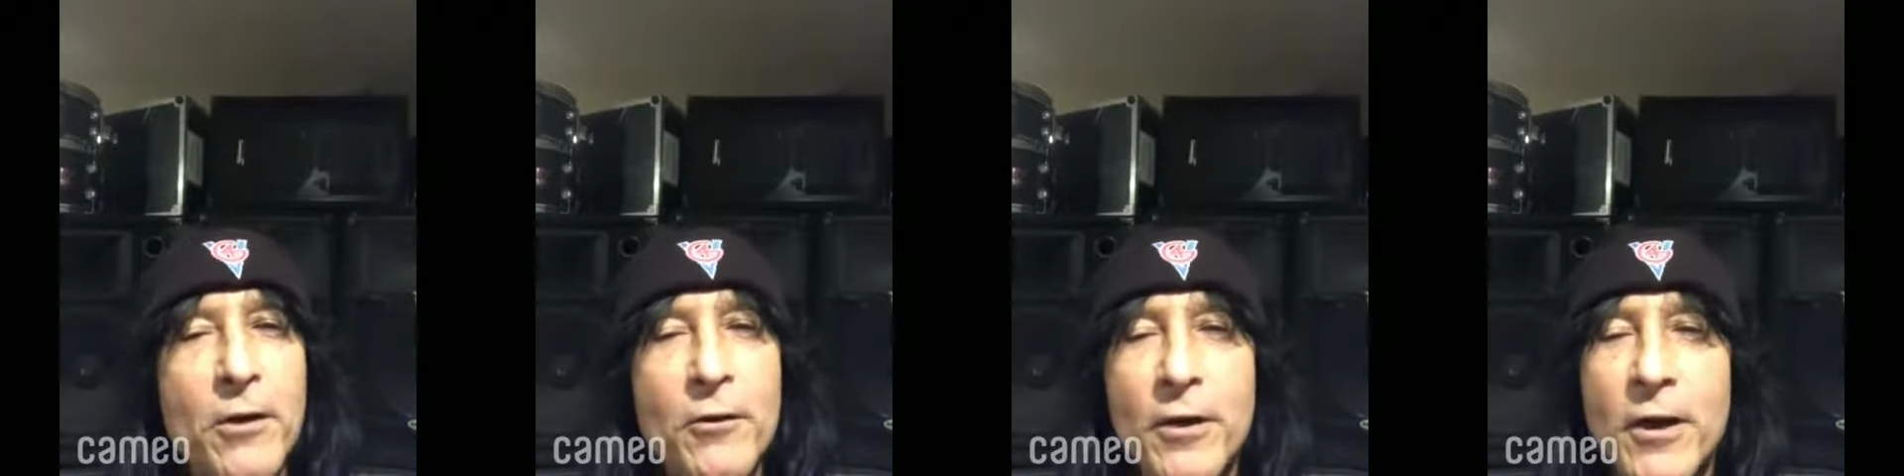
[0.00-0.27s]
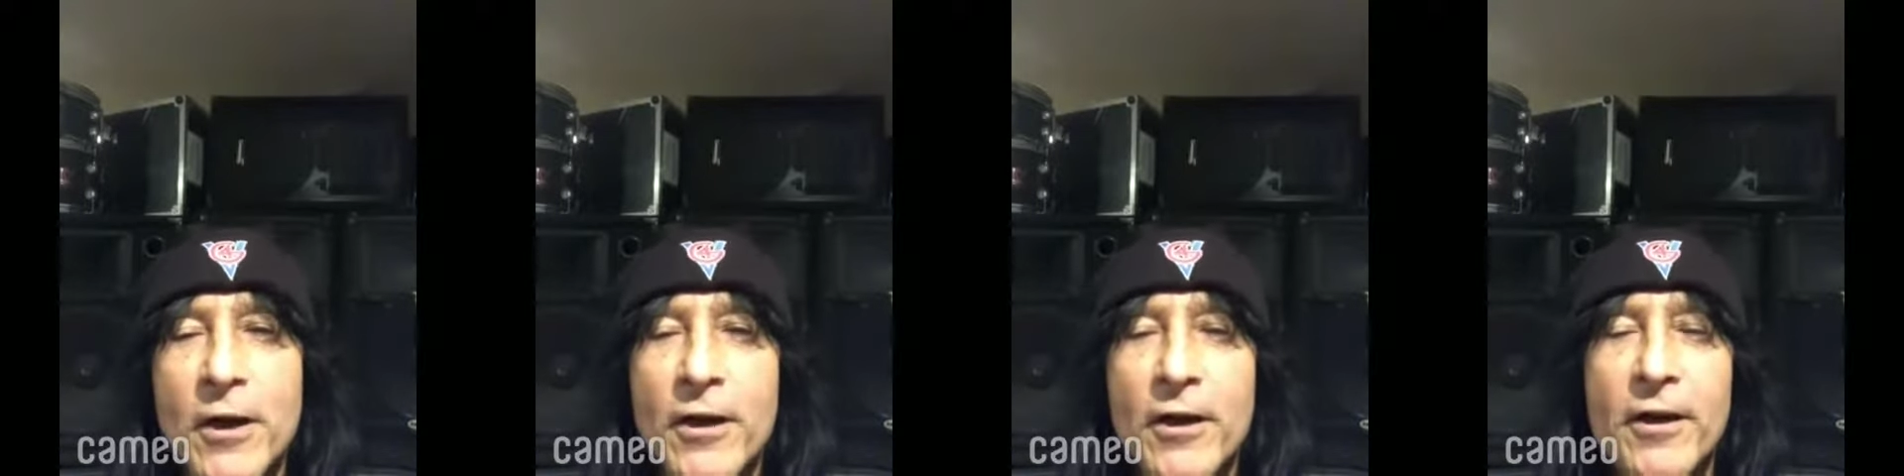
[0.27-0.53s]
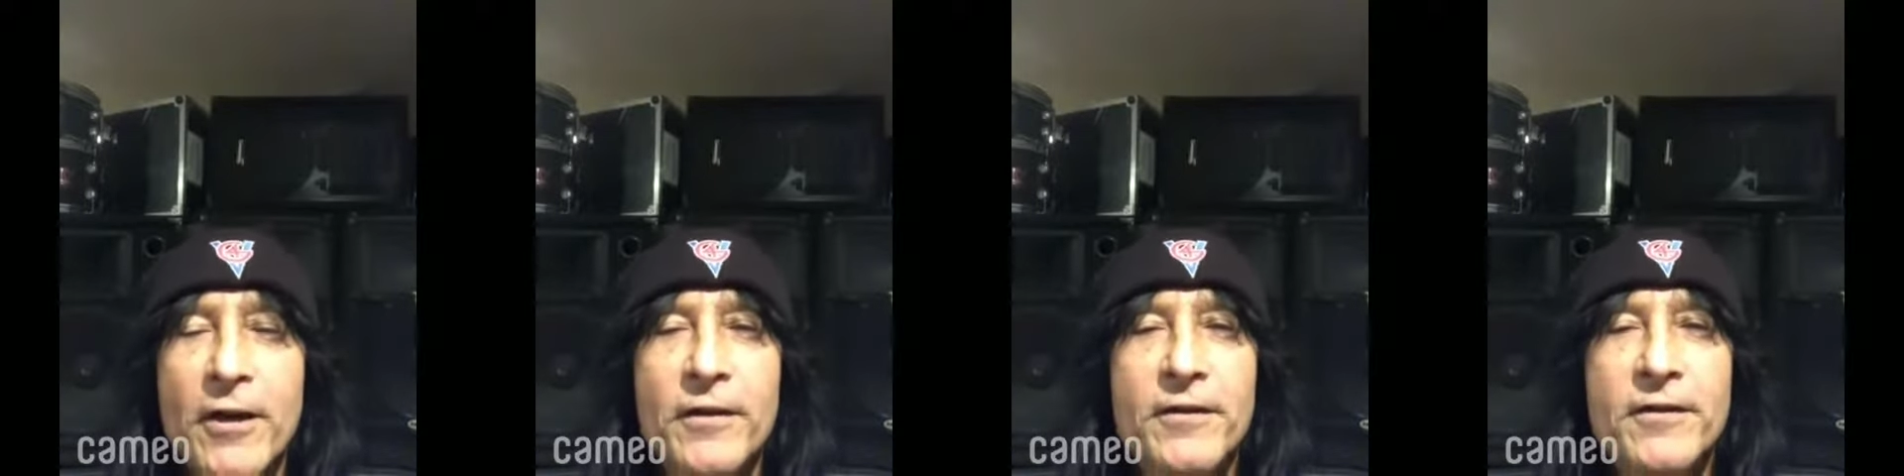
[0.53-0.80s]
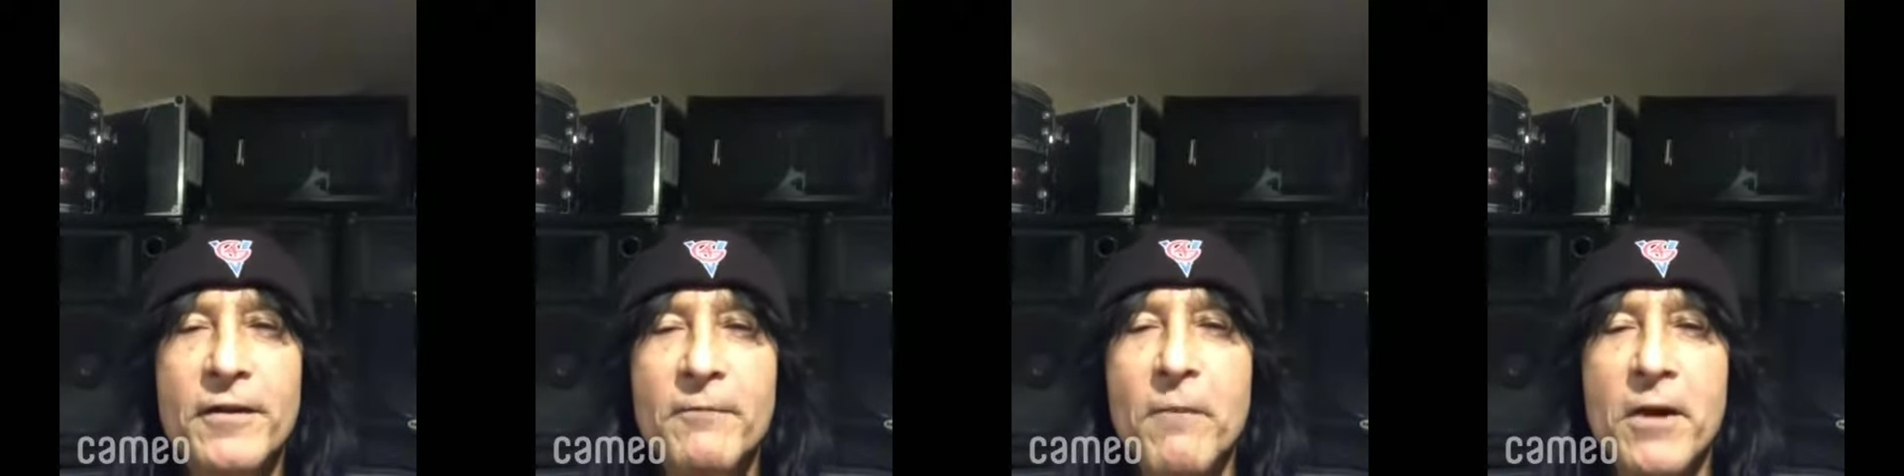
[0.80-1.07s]
New Year
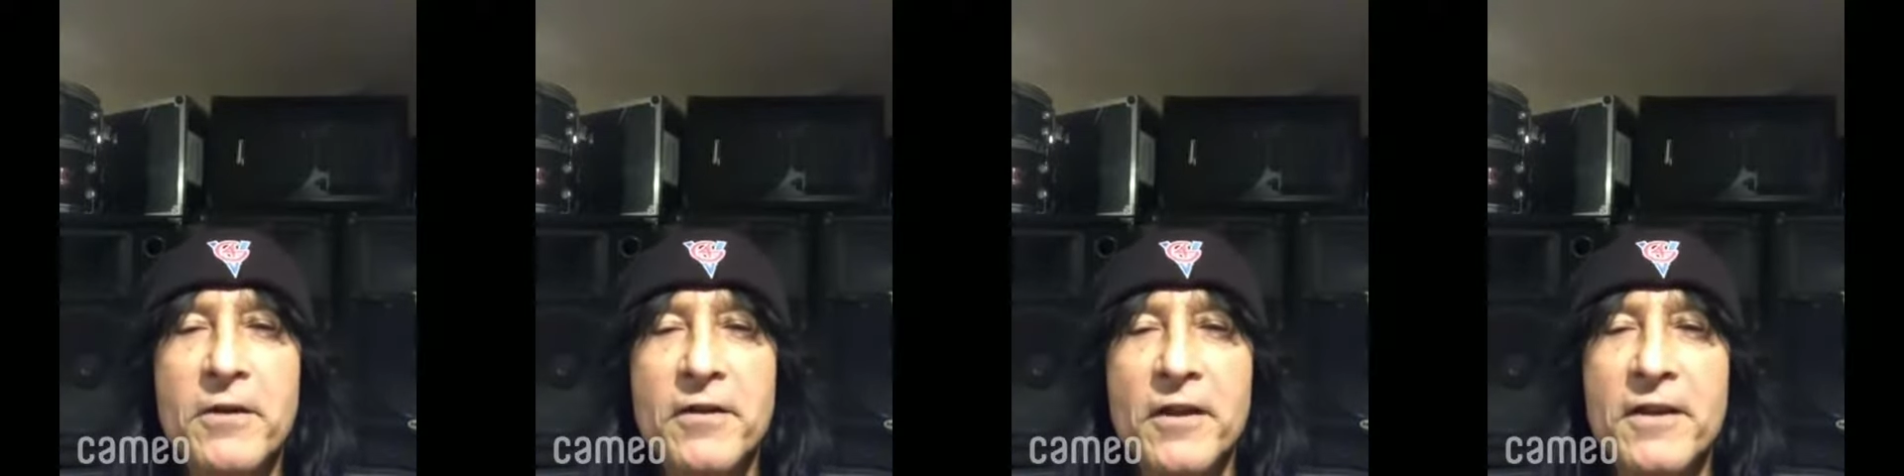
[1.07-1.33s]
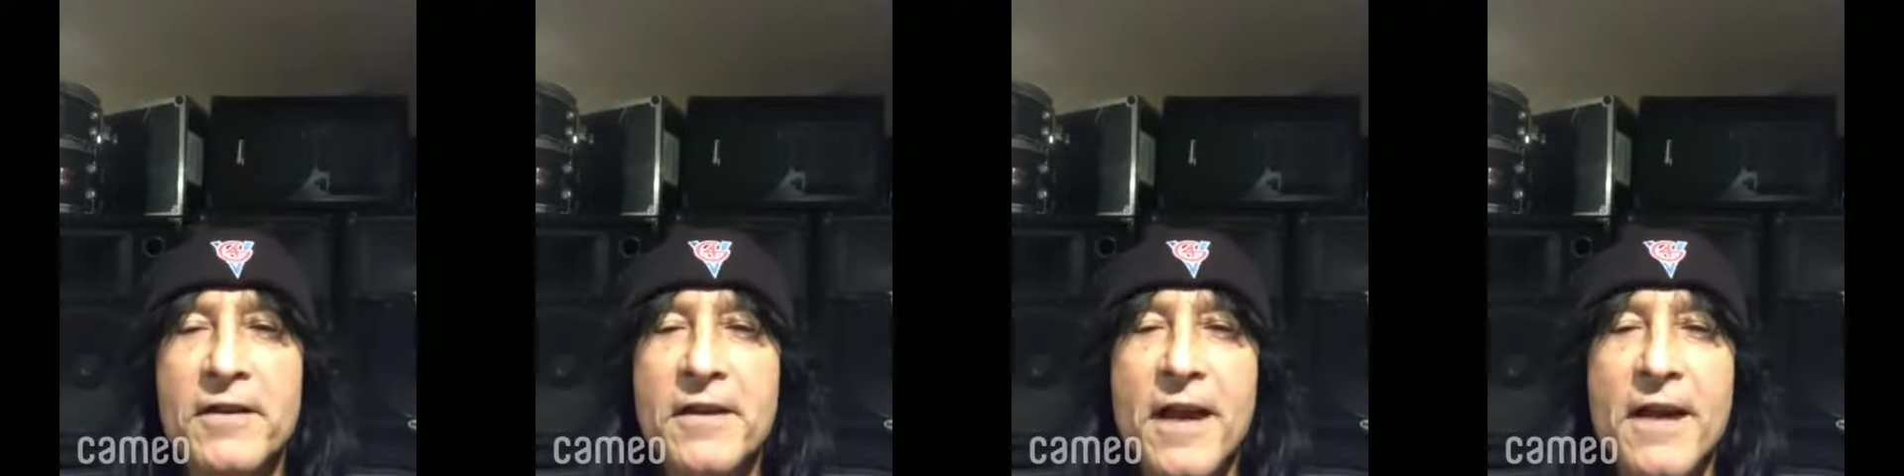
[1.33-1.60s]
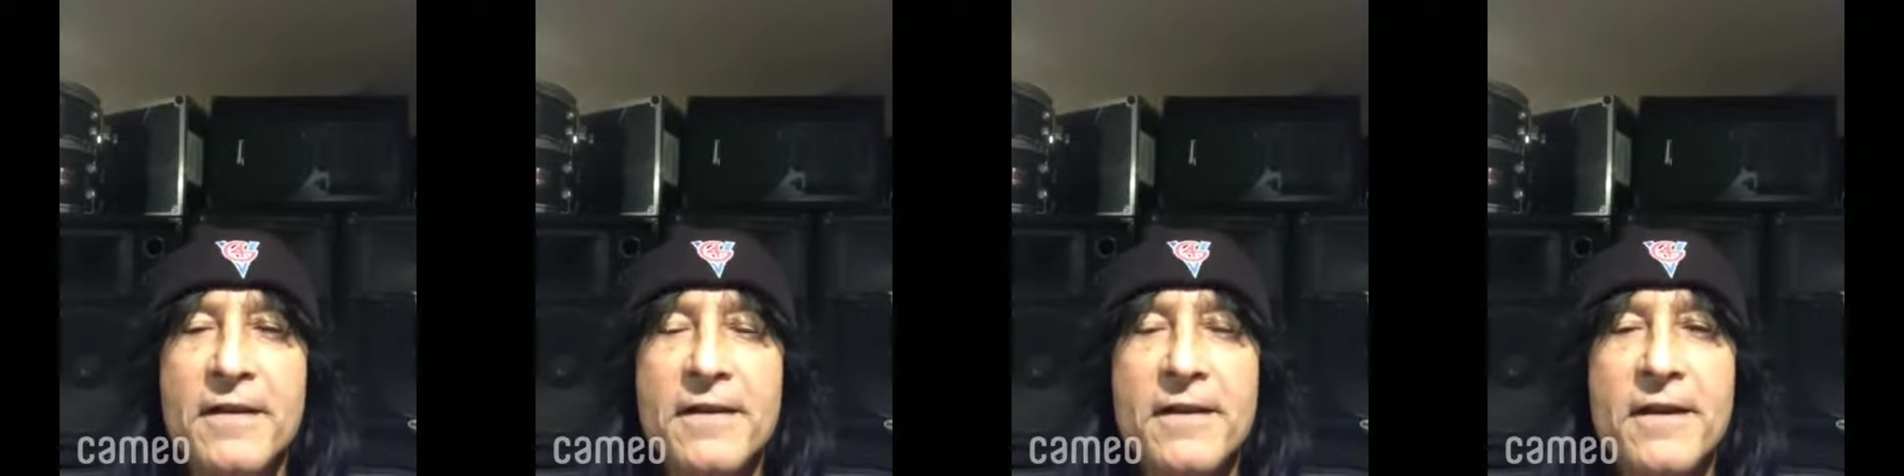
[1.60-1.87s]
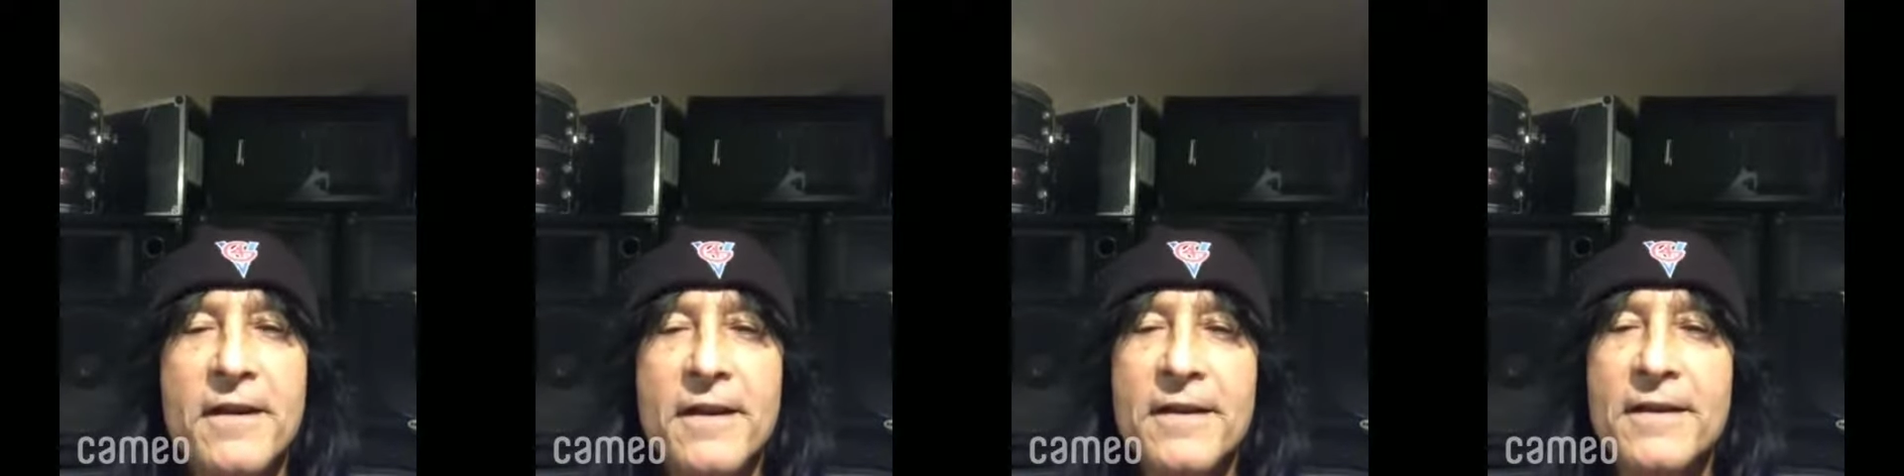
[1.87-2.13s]
and much success.